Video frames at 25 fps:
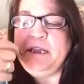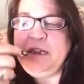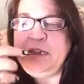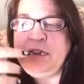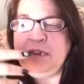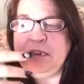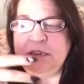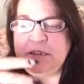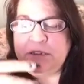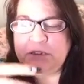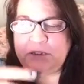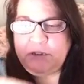
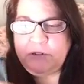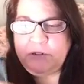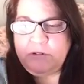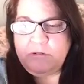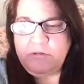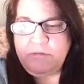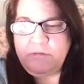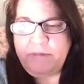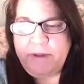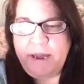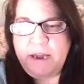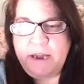is
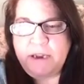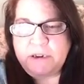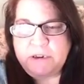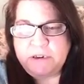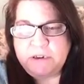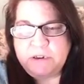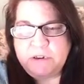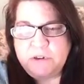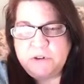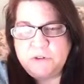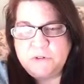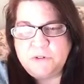to
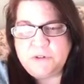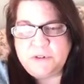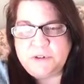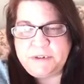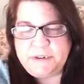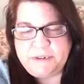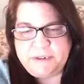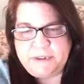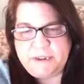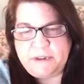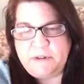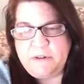imagine
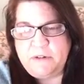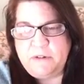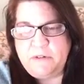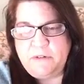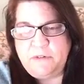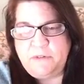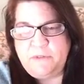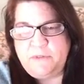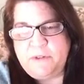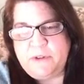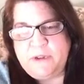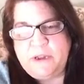
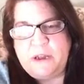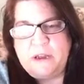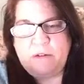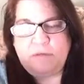yourself